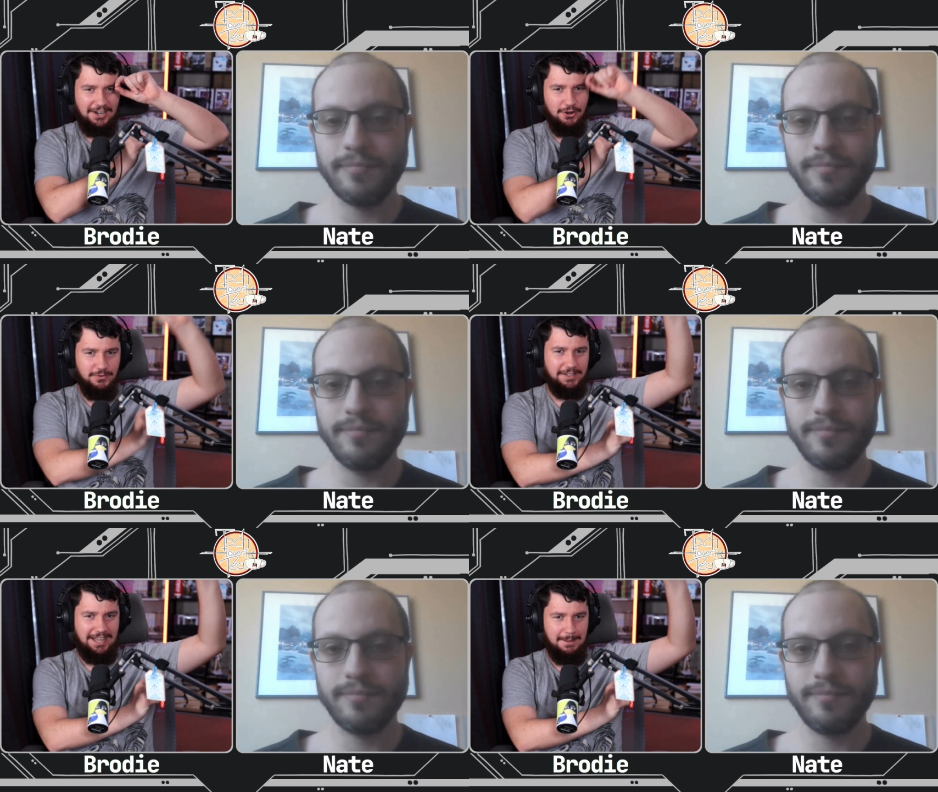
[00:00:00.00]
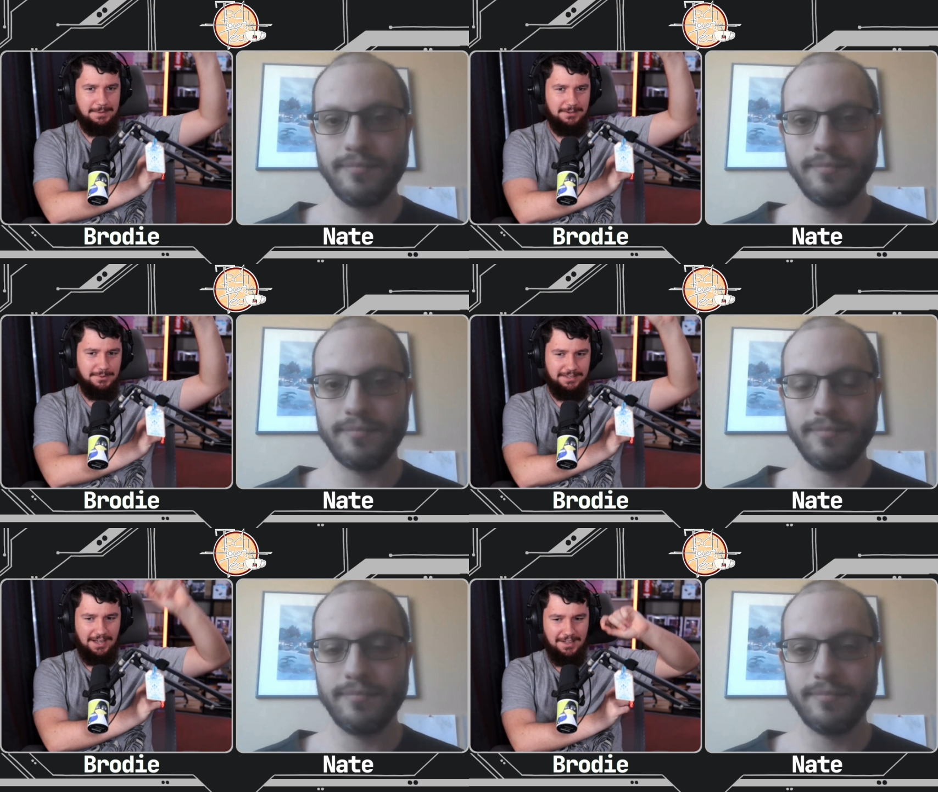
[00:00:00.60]
Speaker 1: overlapping
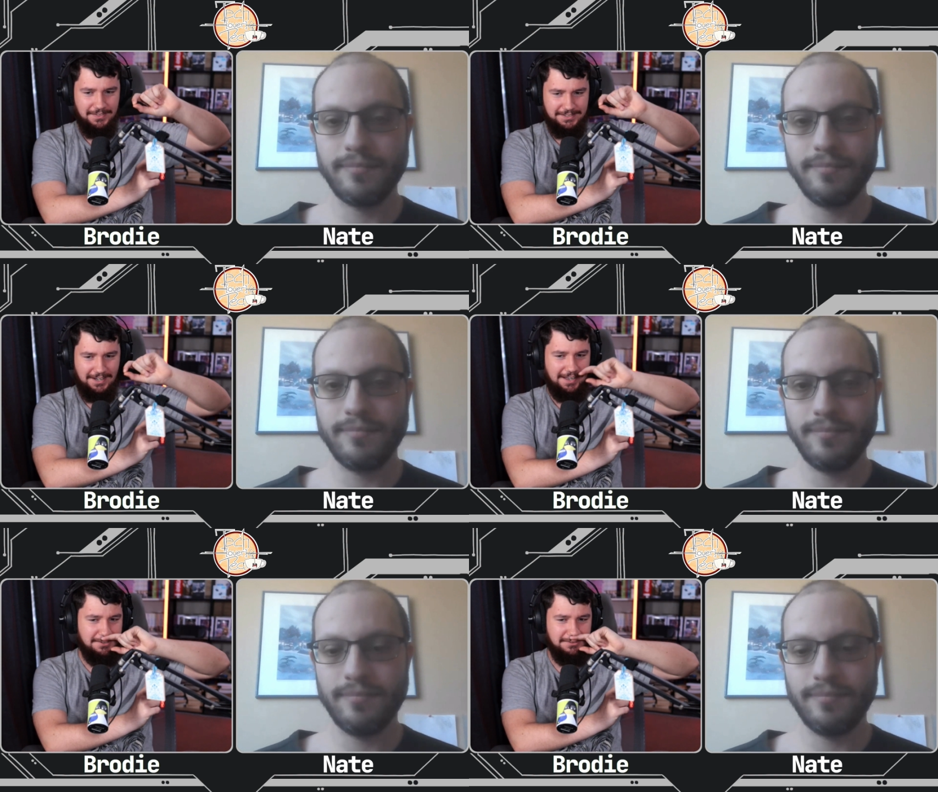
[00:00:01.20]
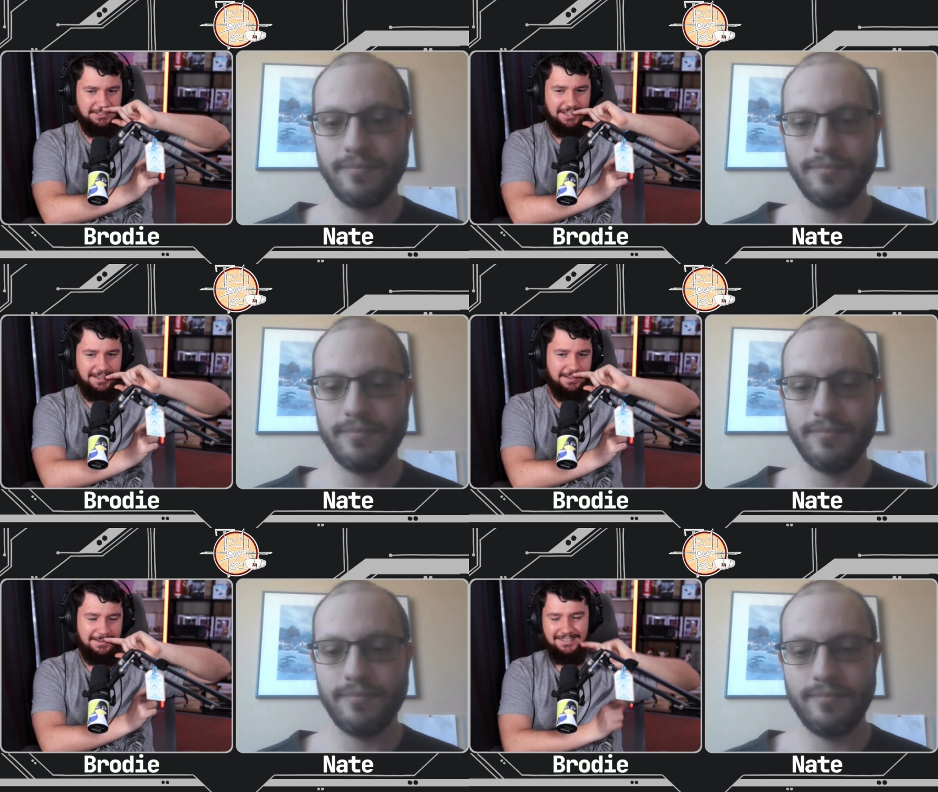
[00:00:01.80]
with other tiles.
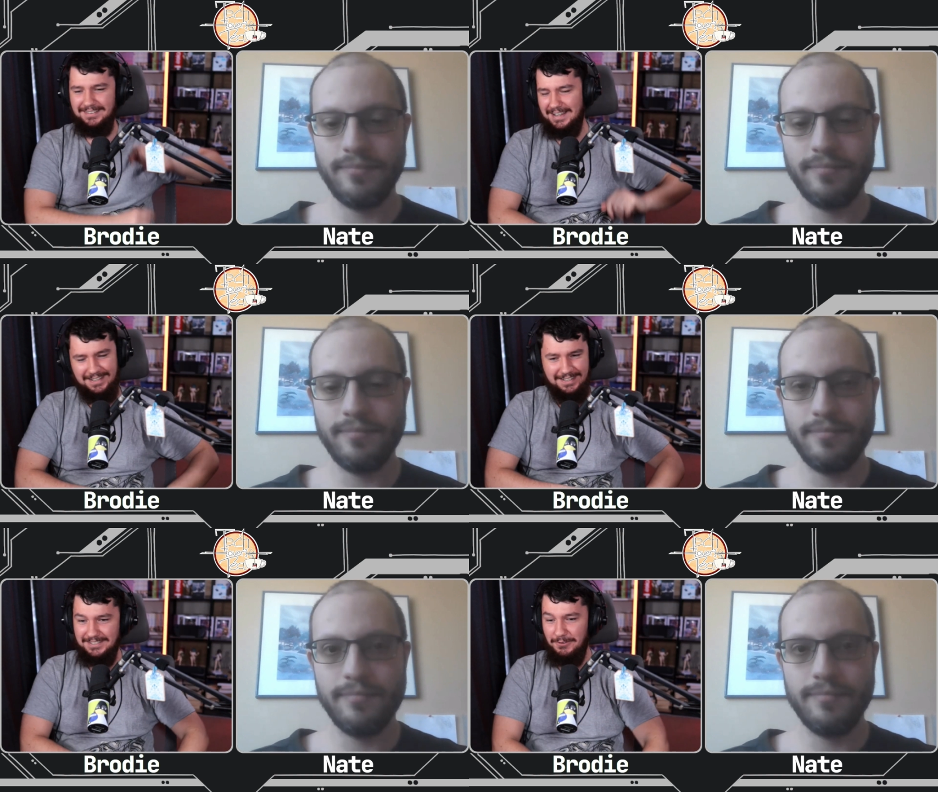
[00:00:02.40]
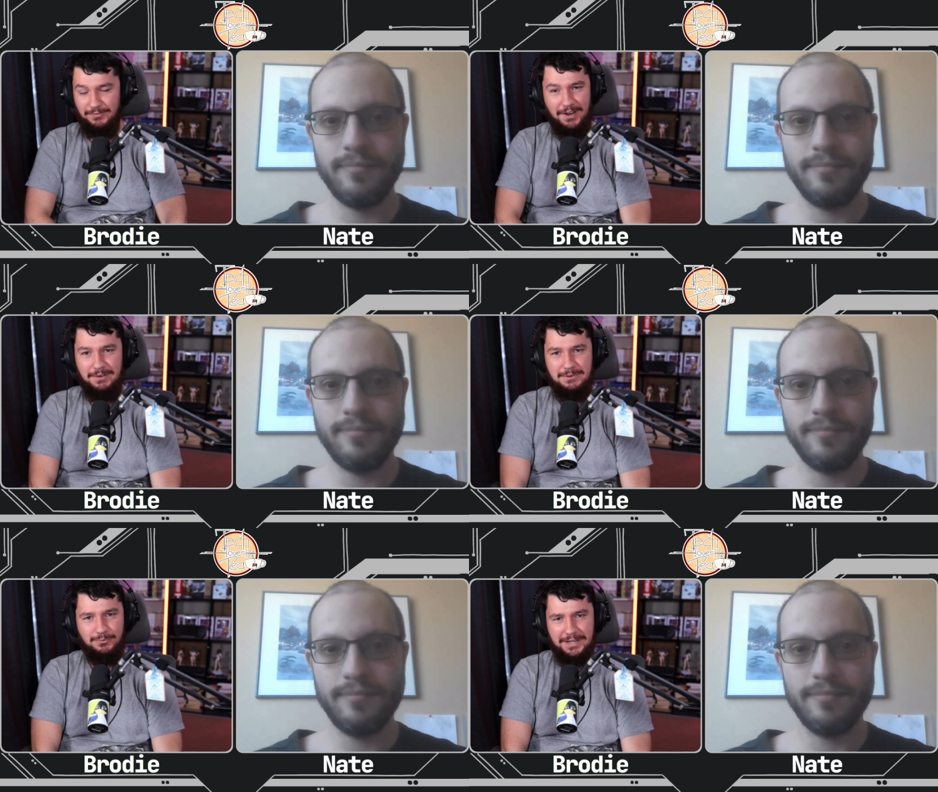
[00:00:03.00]
It, it's a
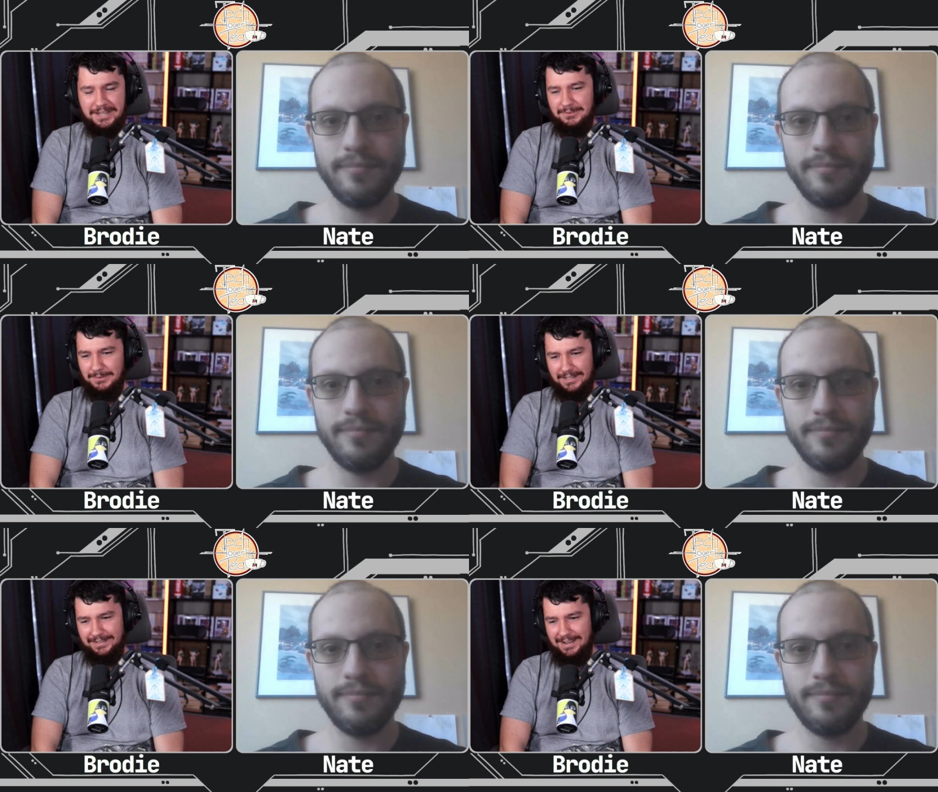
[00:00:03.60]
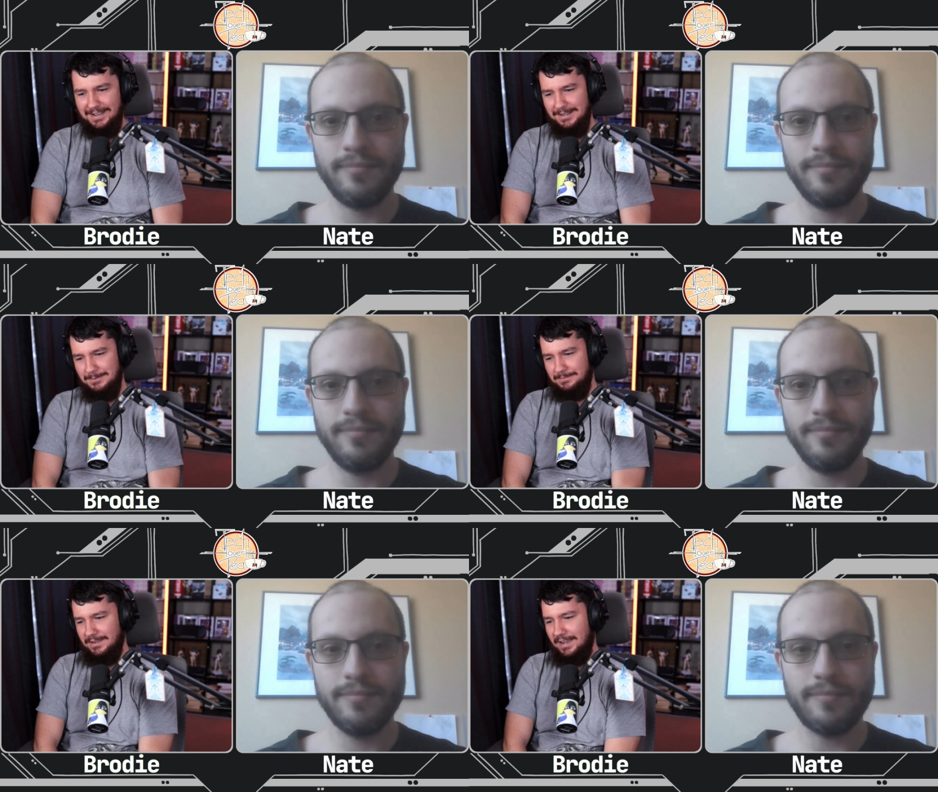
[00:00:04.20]
very weird one.
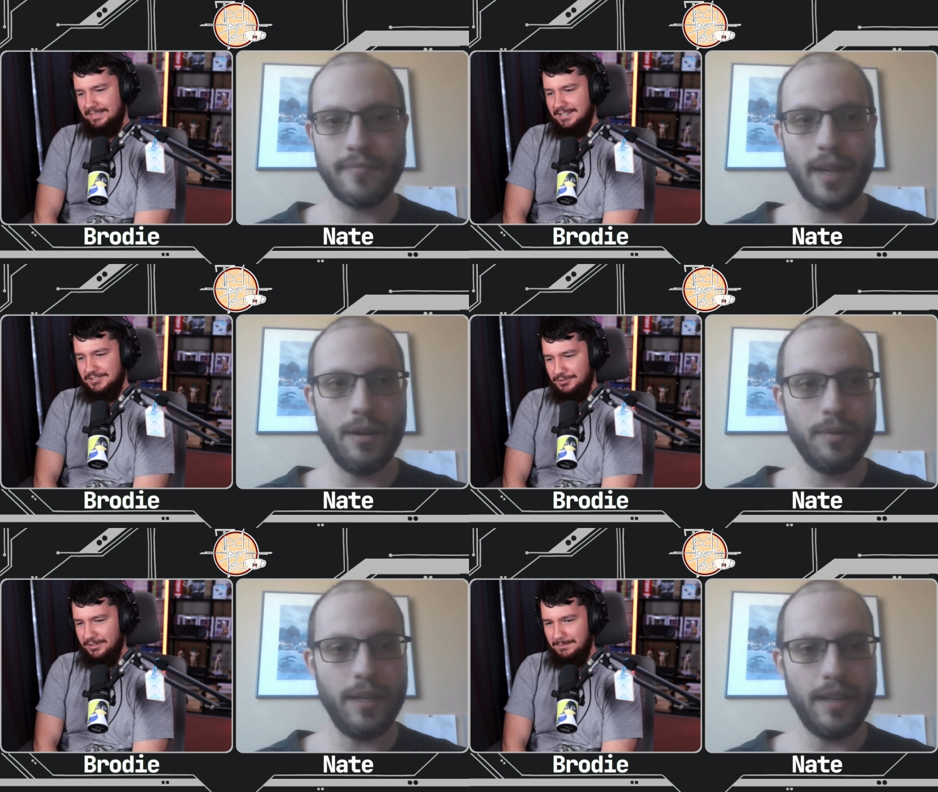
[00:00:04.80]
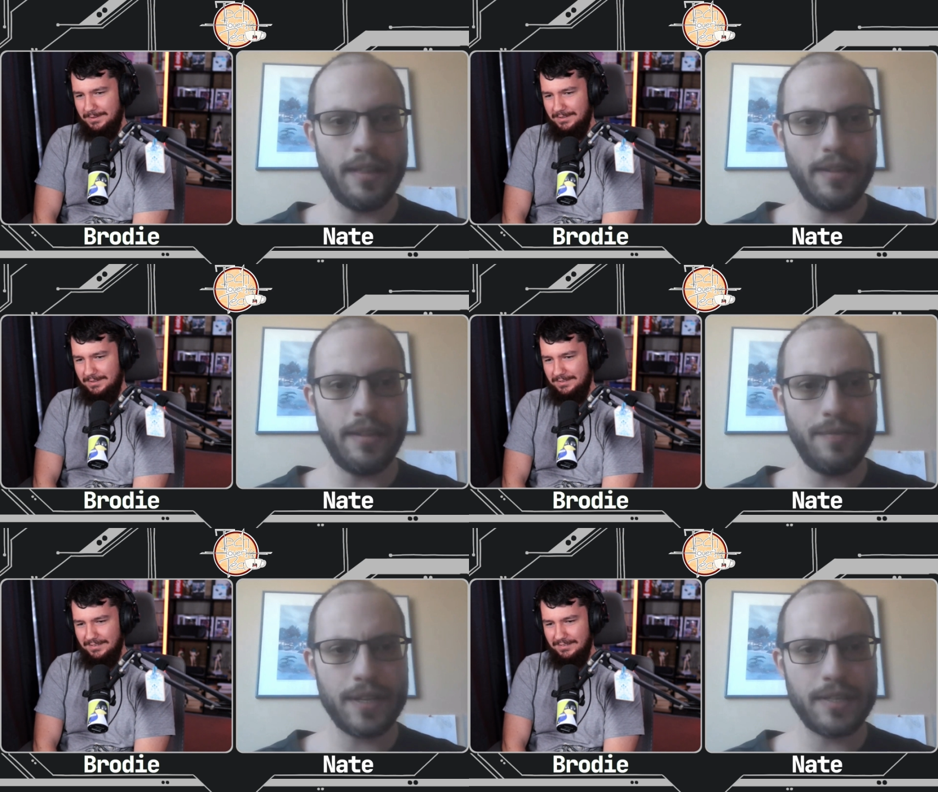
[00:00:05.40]
Um, I think it showed oh, really? up. I
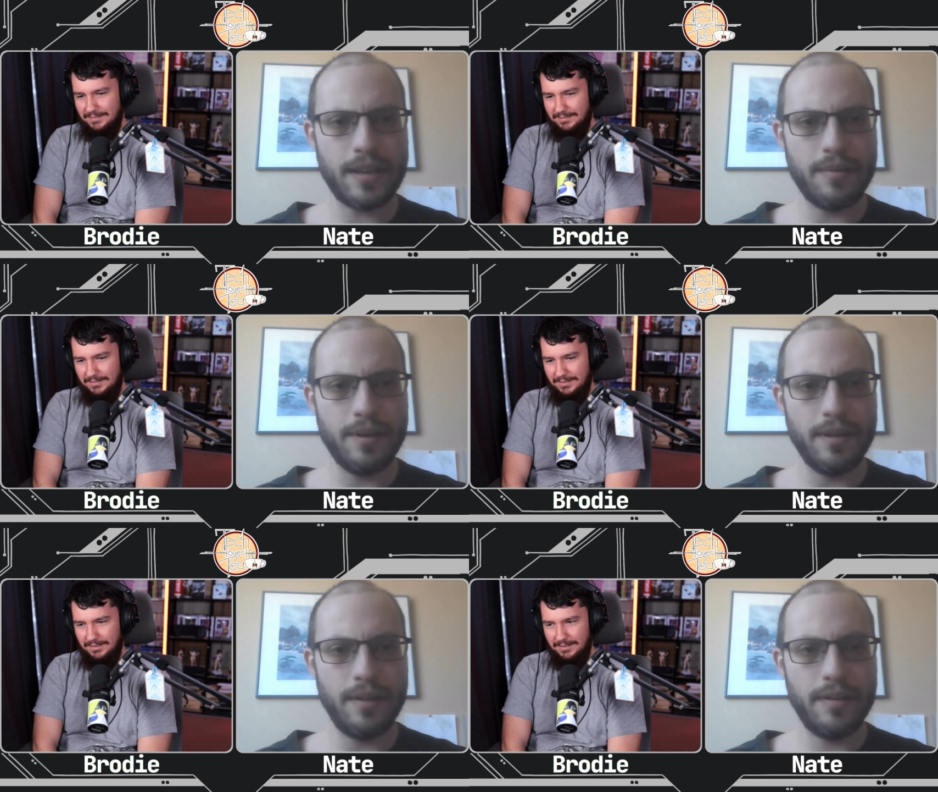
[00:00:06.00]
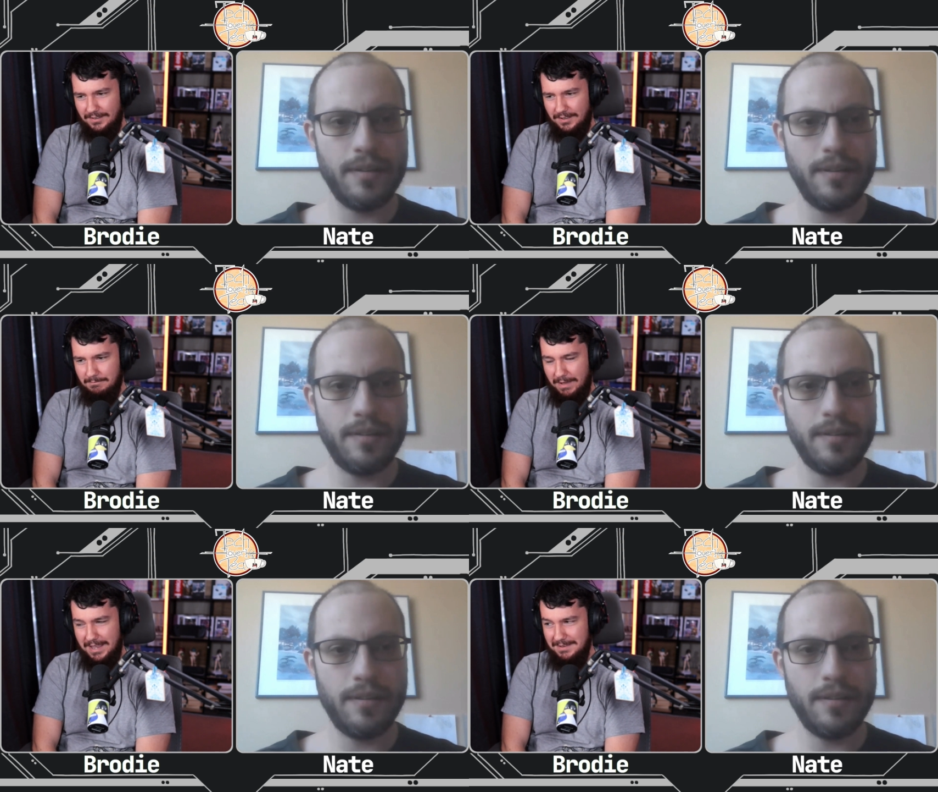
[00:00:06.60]
thought
Speaker 2: we fixed that one.
Speaker 1: Mate.